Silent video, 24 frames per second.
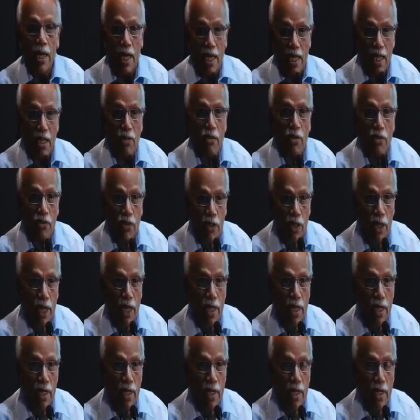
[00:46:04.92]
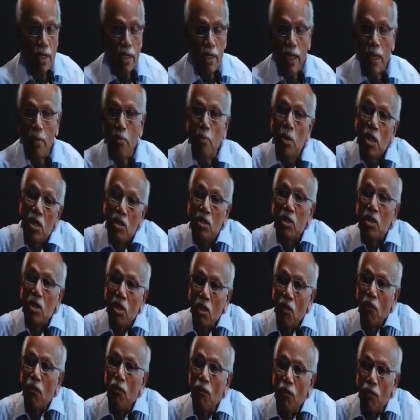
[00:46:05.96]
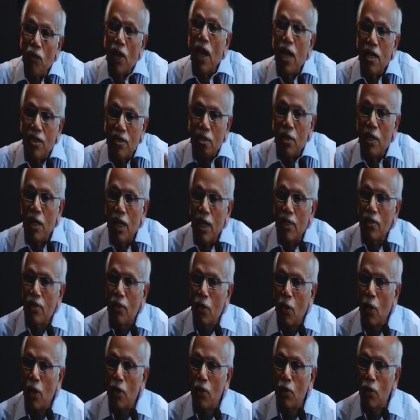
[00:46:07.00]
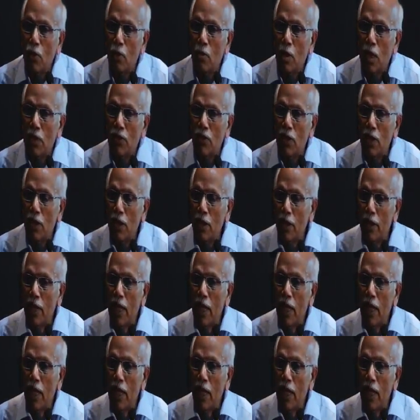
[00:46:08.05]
1959, the myth of fat has gone so much